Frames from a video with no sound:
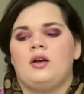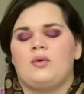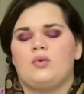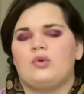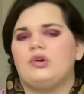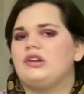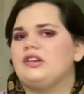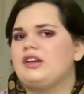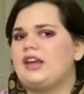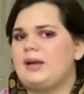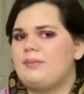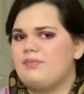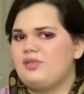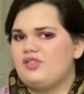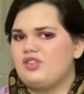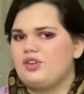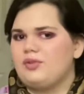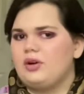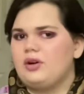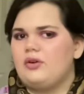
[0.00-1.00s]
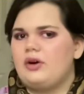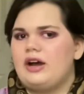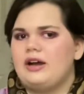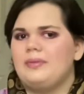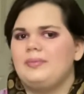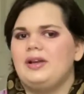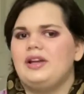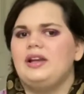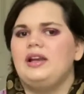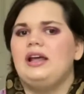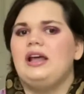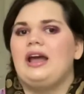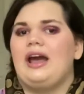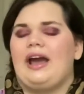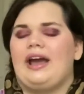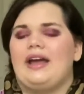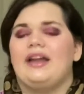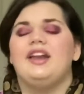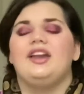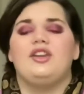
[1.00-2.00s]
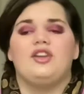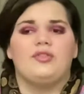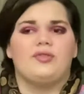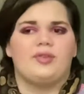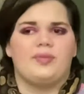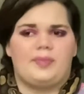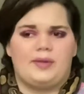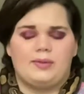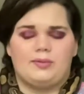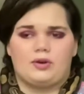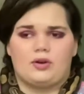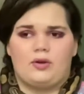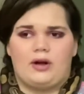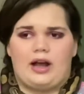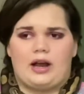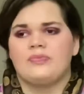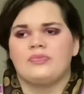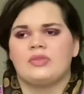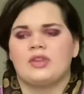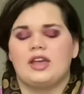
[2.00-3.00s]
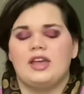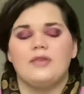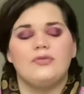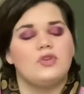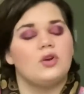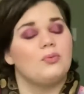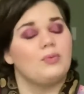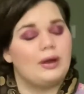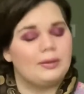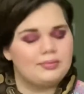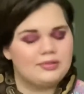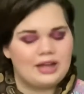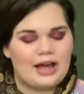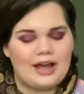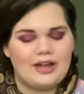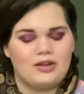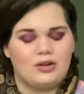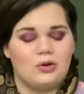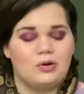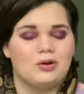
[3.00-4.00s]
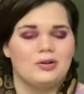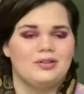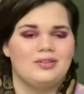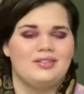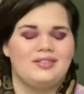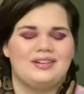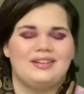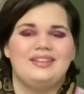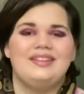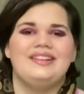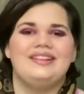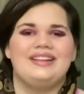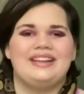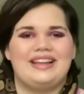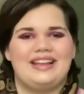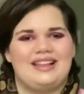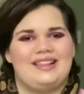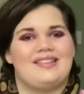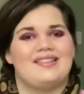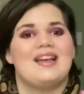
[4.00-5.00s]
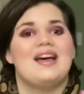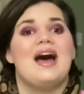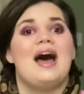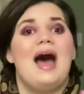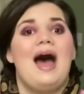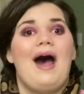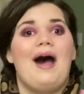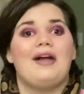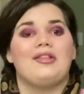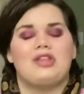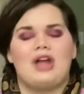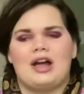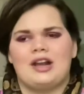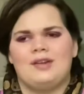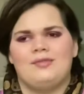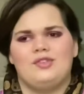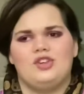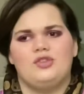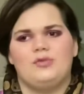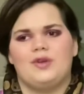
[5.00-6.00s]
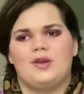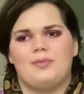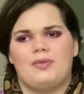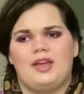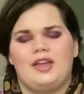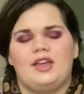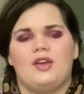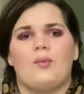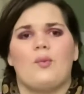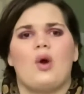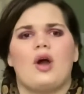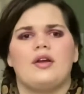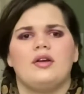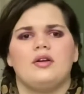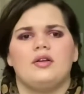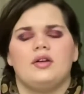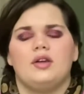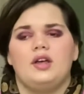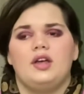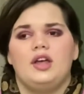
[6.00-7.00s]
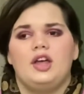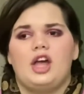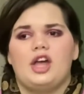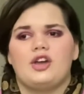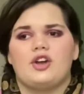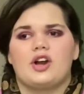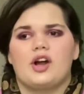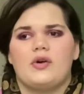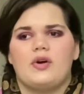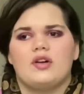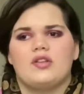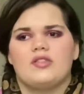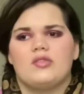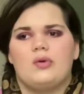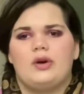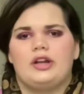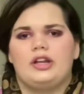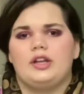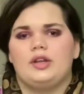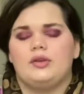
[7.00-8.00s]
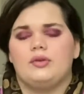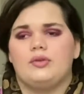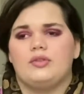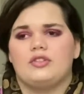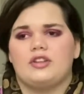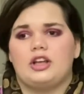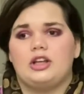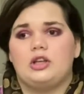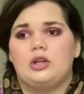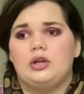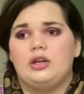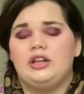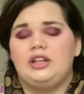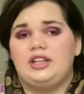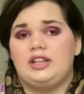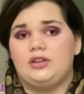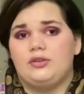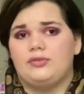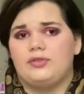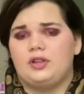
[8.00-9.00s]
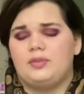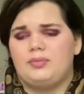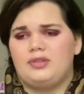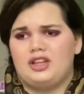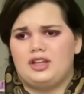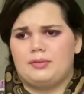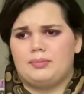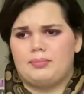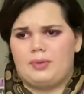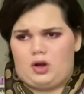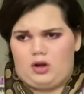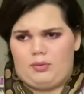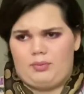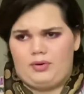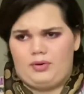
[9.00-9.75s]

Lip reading: temperature requirement and UVB requirement. If your reptile needs a lot of UVB, you're going to want to use a good UVB bulb.